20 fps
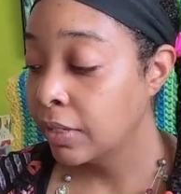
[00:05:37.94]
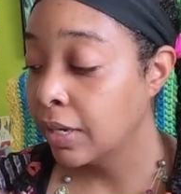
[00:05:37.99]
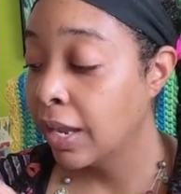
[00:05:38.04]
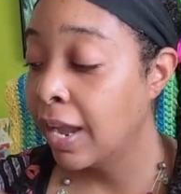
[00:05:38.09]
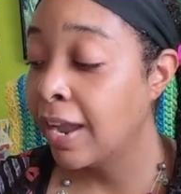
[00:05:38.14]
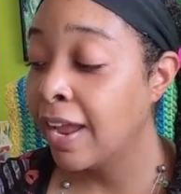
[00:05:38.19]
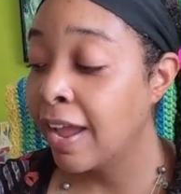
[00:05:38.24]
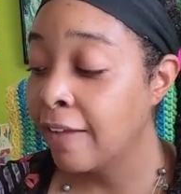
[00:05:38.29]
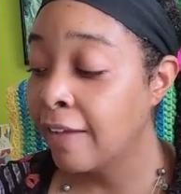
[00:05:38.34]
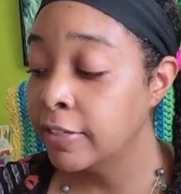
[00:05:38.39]

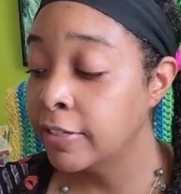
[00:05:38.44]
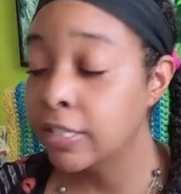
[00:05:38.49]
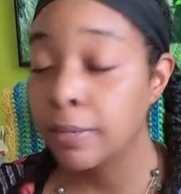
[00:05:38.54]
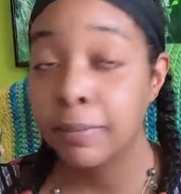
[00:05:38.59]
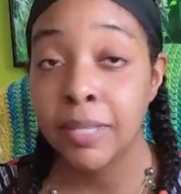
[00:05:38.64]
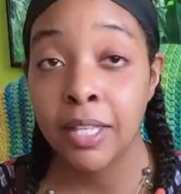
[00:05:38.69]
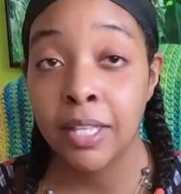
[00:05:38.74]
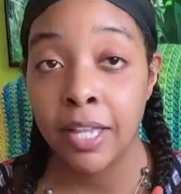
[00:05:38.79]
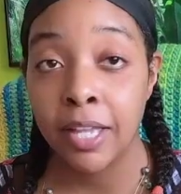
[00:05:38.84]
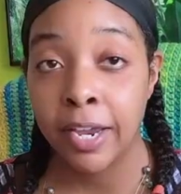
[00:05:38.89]
I have some
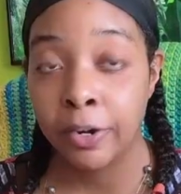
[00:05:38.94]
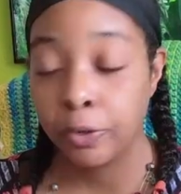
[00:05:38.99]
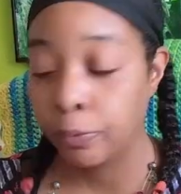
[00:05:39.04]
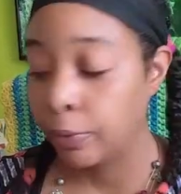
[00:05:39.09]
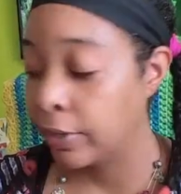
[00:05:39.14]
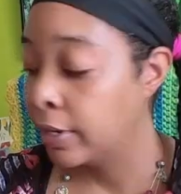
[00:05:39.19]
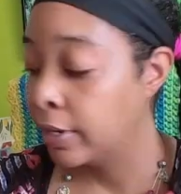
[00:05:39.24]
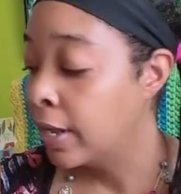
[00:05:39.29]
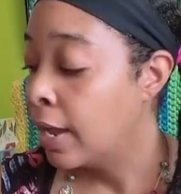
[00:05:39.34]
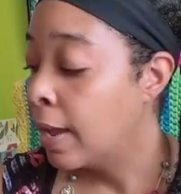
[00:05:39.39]
of the lighter
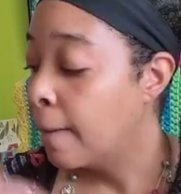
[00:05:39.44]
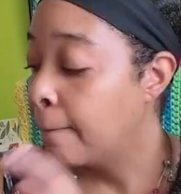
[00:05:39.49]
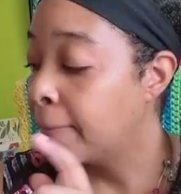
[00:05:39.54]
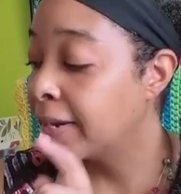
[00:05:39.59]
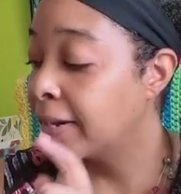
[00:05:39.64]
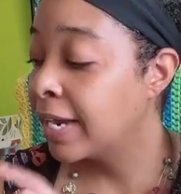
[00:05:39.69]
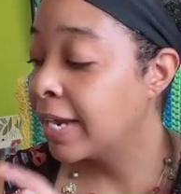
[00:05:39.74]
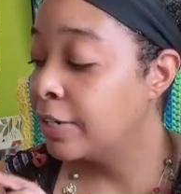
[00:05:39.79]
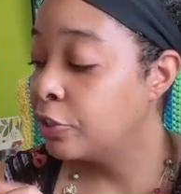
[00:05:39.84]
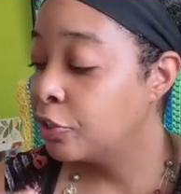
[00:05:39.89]
one,
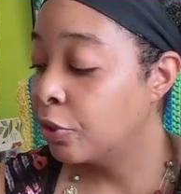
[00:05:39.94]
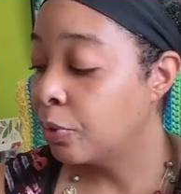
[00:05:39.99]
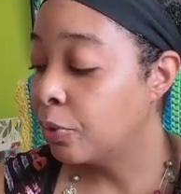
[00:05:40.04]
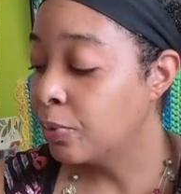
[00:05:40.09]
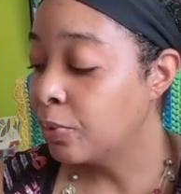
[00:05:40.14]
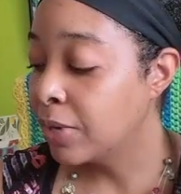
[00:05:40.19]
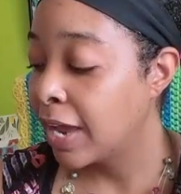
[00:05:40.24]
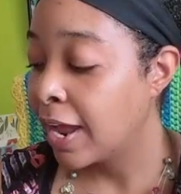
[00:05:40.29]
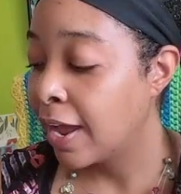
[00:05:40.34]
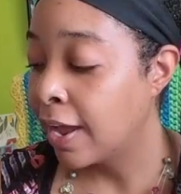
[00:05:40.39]
but I
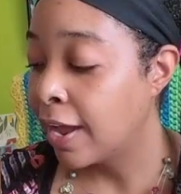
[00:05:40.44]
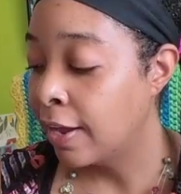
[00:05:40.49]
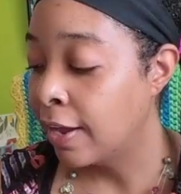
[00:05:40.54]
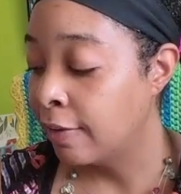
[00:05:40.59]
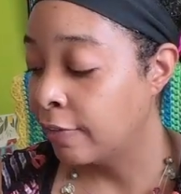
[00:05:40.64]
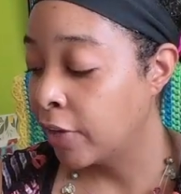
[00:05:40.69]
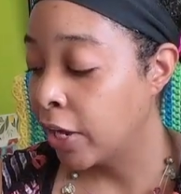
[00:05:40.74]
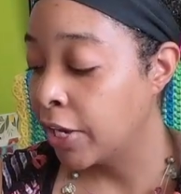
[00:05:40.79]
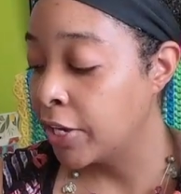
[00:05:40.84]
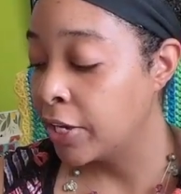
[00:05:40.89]
don't
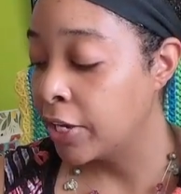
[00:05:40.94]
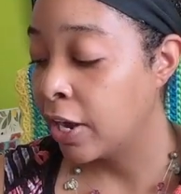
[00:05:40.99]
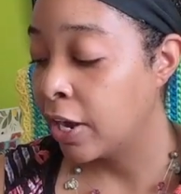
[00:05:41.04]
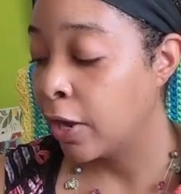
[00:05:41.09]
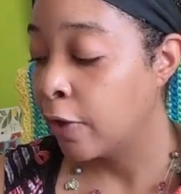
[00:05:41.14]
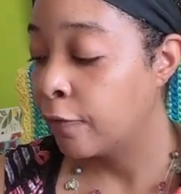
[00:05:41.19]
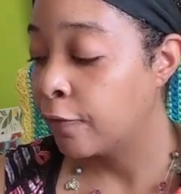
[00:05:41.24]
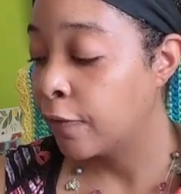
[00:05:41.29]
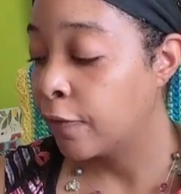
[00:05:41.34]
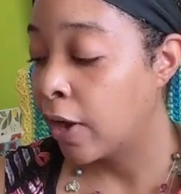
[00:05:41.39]
have
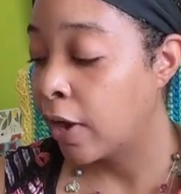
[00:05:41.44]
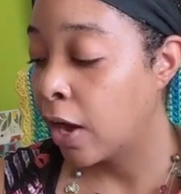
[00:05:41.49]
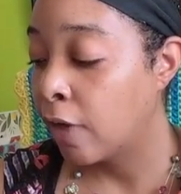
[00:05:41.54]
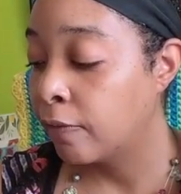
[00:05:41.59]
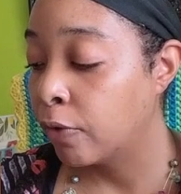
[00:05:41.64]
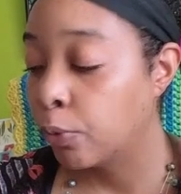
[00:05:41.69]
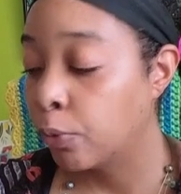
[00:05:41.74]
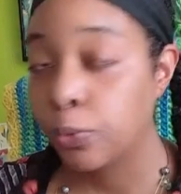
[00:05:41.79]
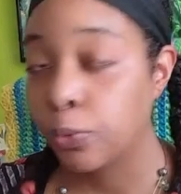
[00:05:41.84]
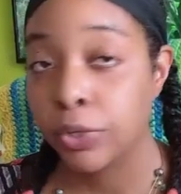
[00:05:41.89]
enough of
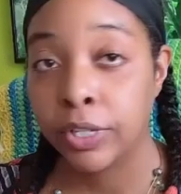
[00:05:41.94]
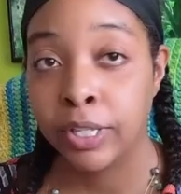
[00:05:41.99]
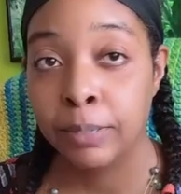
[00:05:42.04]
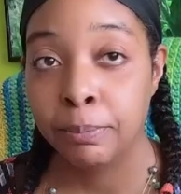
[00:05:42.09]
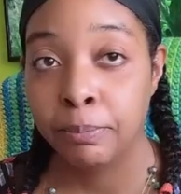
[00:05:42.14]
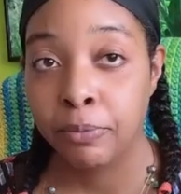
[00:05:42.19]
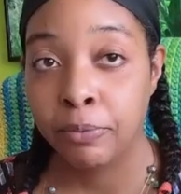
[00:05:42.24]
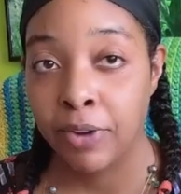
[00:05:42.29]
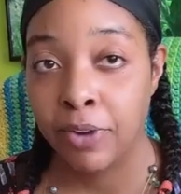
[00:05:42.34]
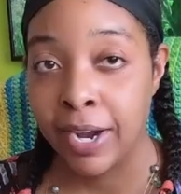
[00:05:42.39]
a really
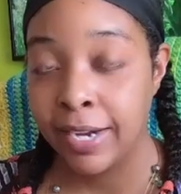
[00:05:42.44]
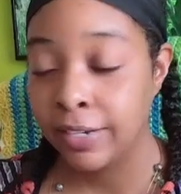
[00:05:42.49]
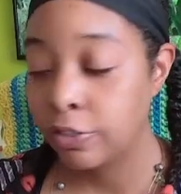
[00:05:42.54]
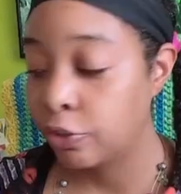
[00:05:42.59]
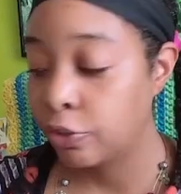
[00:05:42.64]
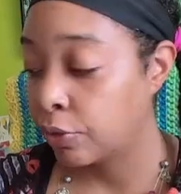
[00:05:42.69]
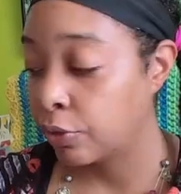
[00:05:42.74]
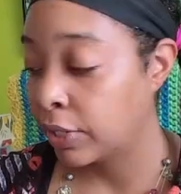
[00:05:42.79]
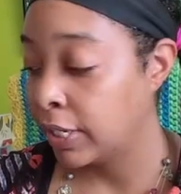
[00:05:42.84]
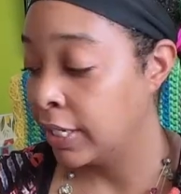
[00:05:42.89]
bright
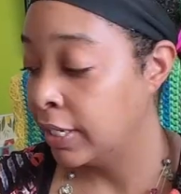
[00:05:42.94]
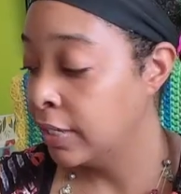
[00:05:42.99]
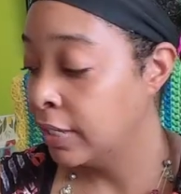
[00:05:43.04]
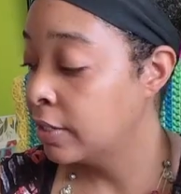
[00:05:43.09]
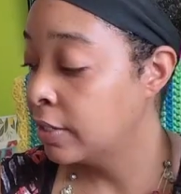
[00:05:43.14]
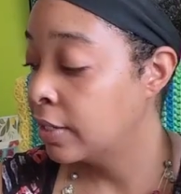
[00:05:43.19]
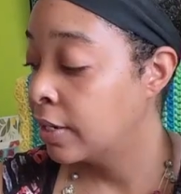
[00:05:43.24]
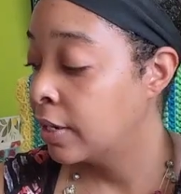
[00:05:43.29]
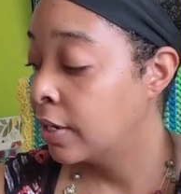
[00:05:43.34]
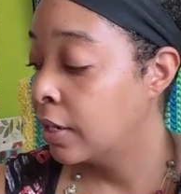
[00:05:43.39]

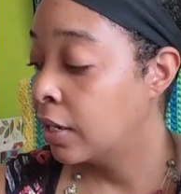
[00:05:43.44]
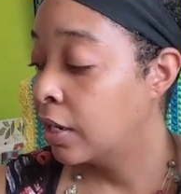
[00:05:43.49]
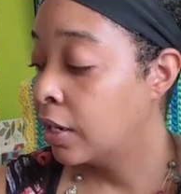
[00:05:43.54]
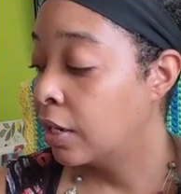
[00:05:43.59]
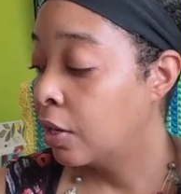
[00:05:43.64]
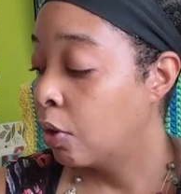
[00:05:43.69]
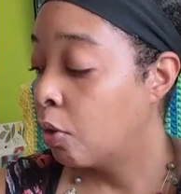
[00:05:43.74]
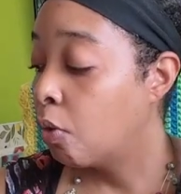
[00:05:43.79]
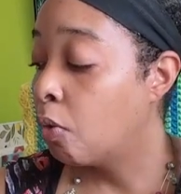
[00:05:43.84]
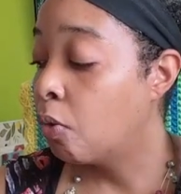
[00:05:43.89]
green
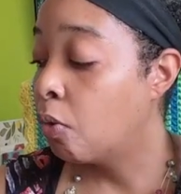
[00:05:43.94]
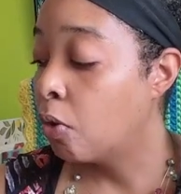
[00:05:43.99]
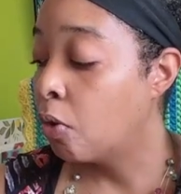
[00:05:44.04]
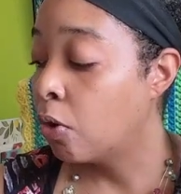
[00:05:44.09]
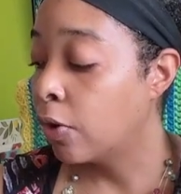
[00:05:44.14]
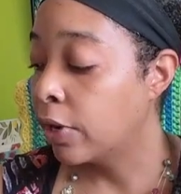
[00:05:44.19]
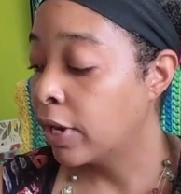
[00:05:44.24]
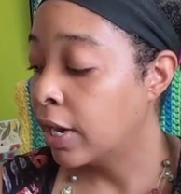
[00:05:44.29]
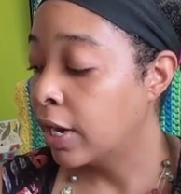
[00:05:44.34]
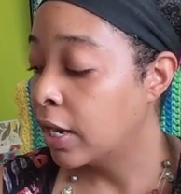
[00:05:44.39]

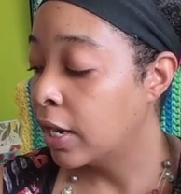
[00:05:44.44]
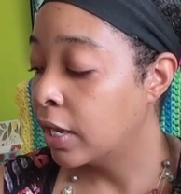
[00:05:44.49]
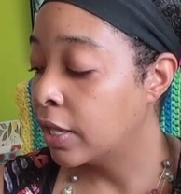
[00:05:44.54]
or